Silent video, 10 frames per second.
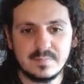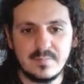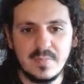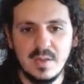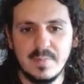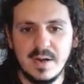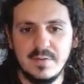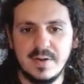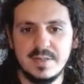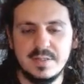my
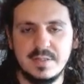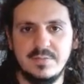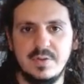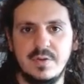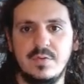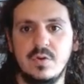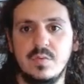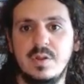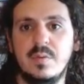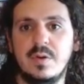advice is, if you
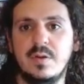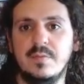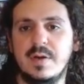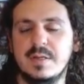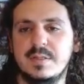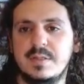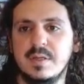really want to invest,